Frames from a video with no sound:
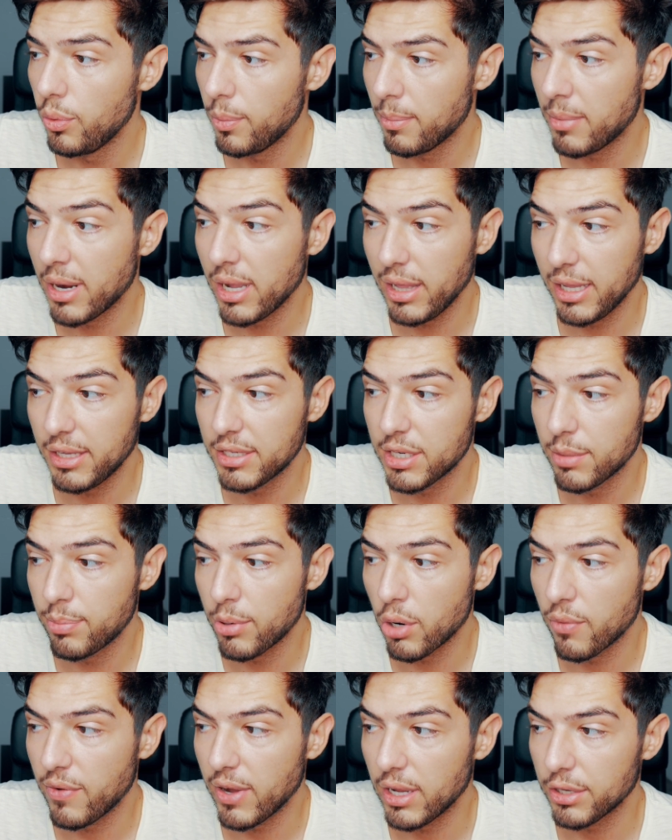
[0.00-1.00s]
my LinkedIn
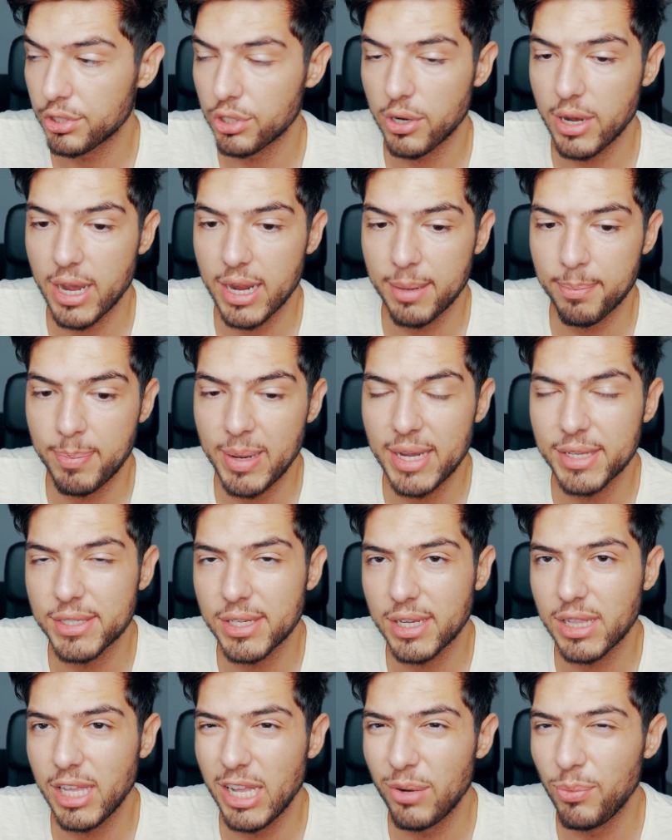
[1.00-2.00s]
profile. So I
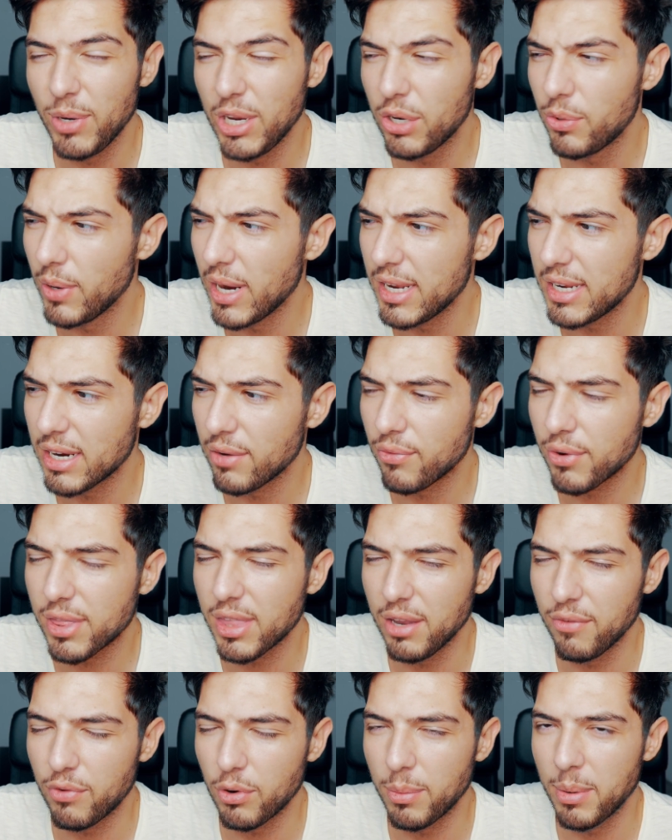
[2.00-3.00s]
basically recreate
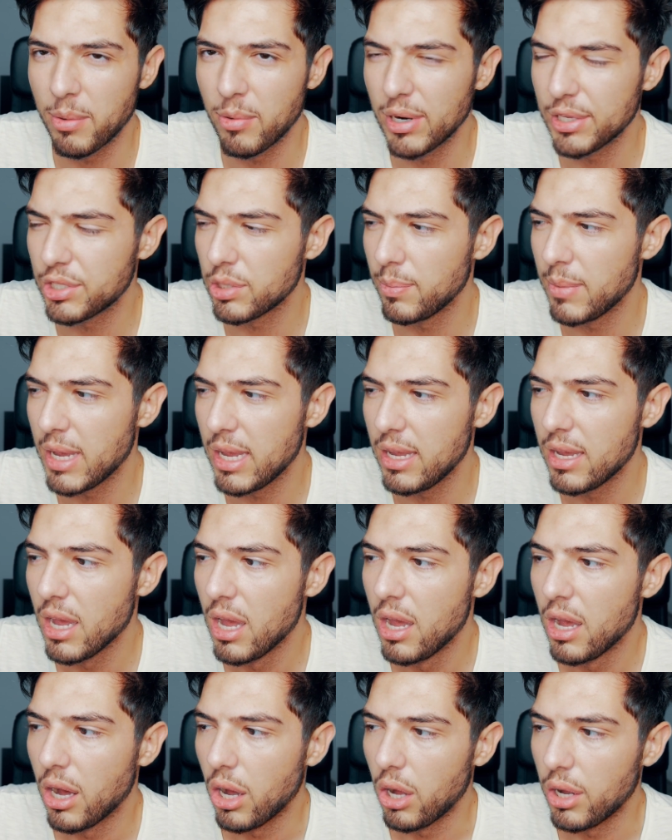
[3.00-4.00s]
everything from a resume
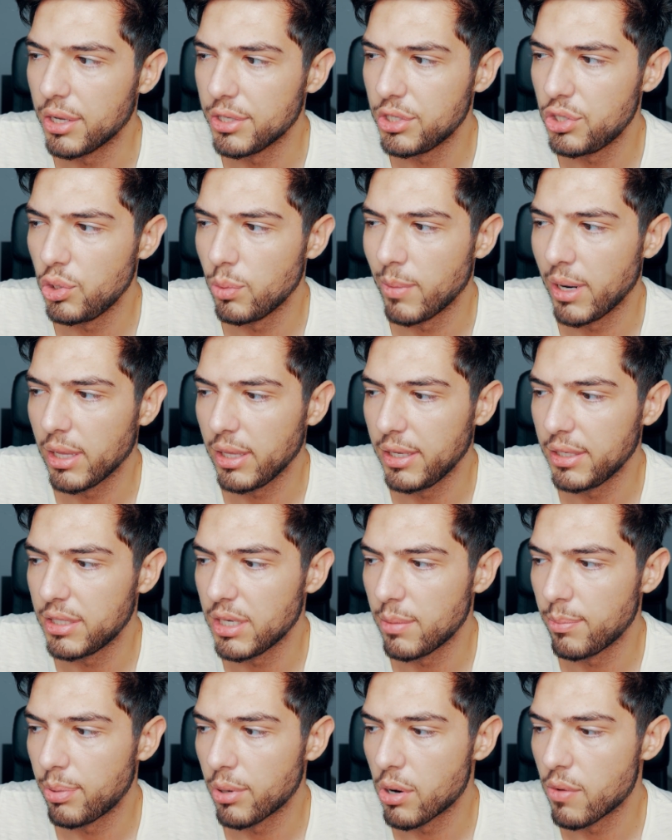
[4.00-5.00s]
onto my
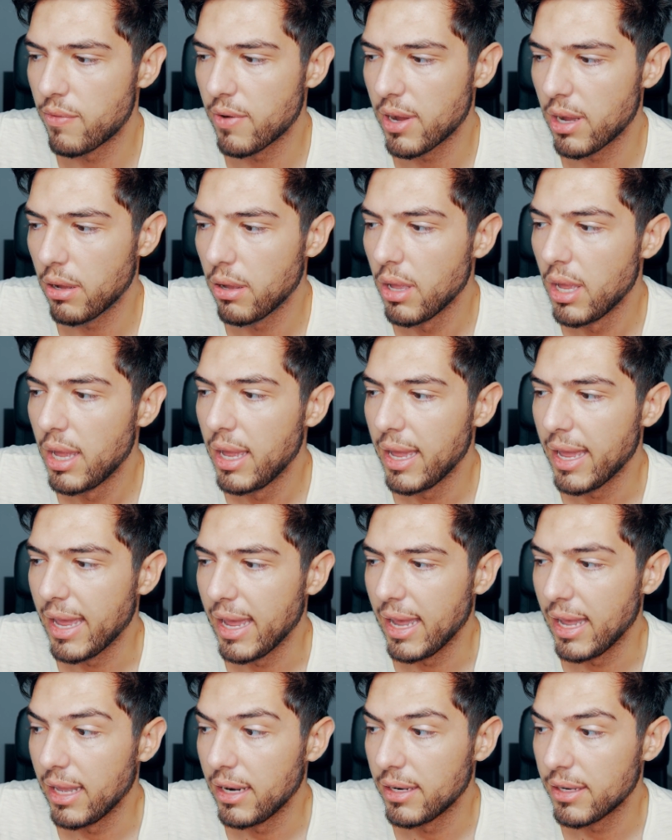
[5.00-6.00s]
LinkedIn profile.
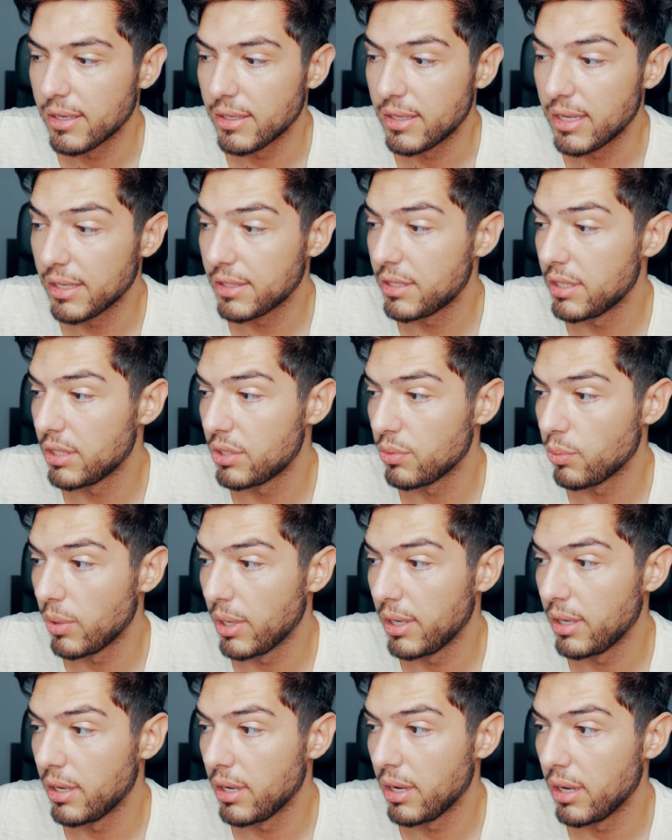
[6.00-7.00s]
And this is
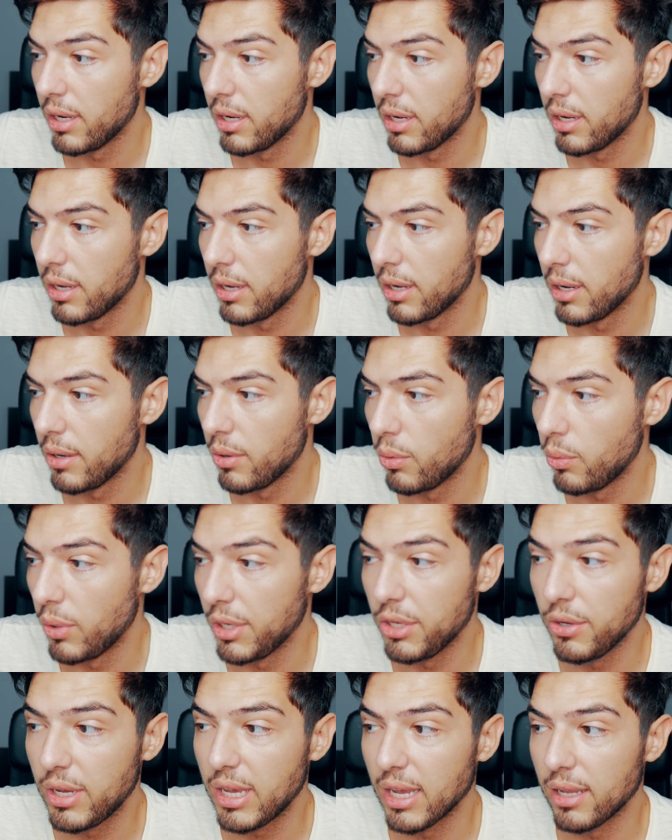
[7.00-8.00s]
when
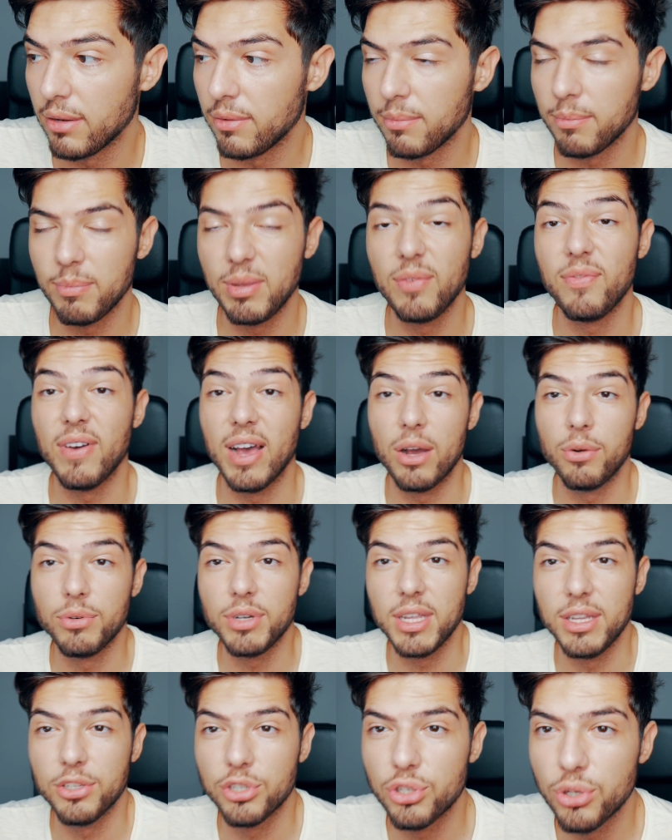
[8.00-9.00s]
you can be
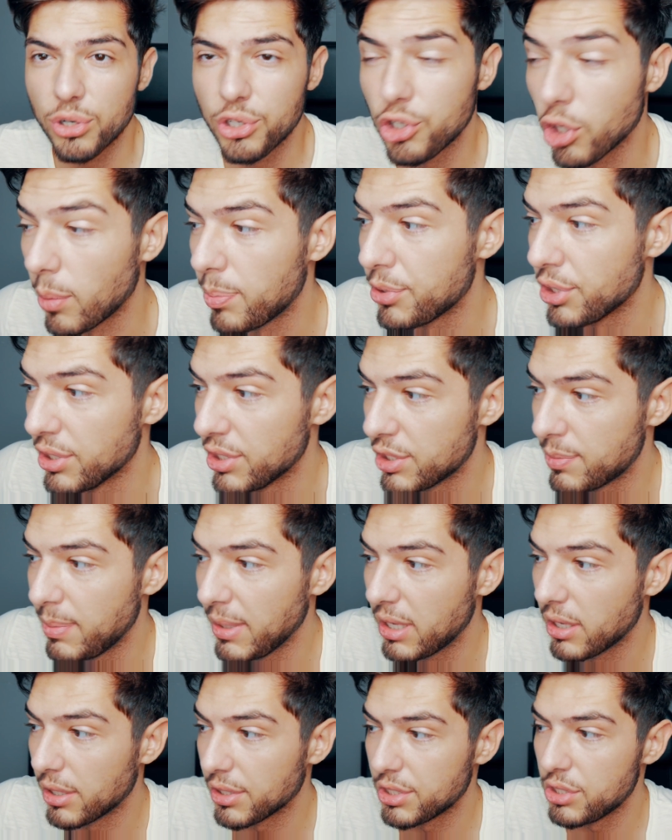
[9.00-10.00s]
found in search options,
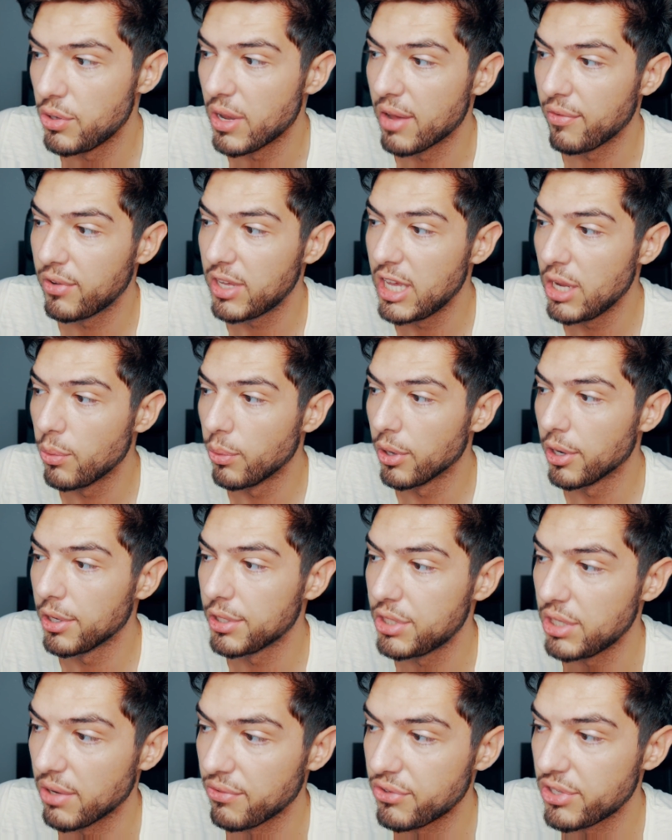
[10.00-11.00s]
because you have
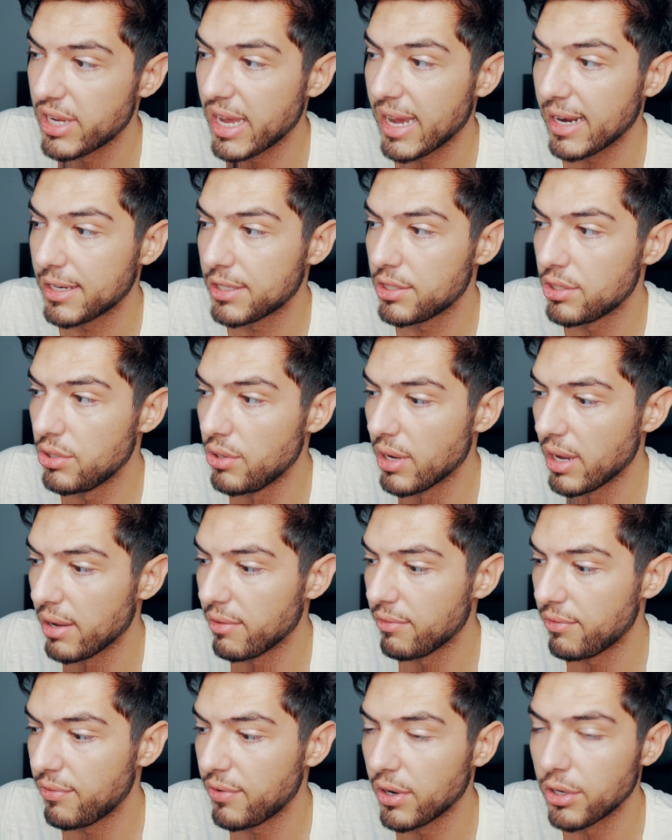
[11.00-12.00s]
keywords, you have text, you
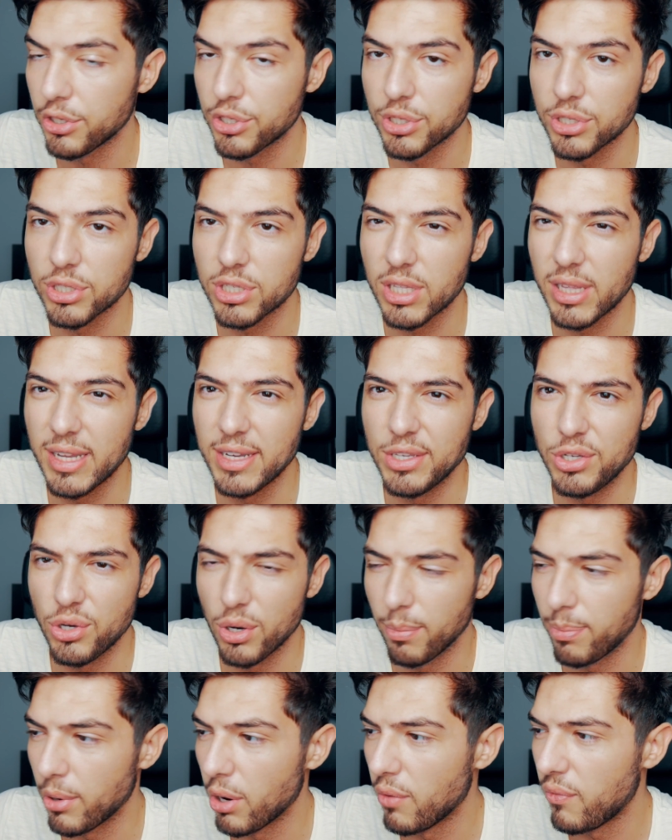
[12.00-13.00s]
have functions linked to
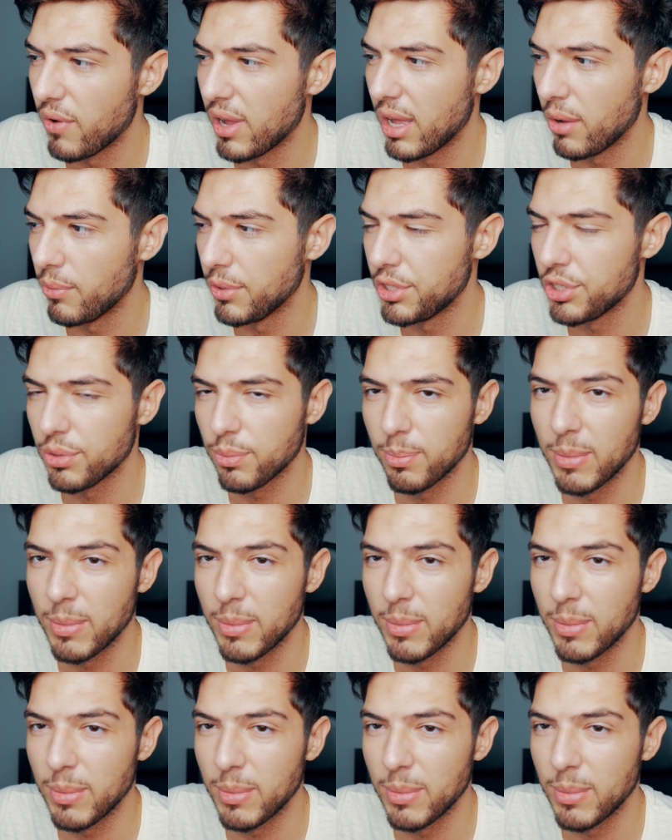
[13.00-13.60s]
your profile, which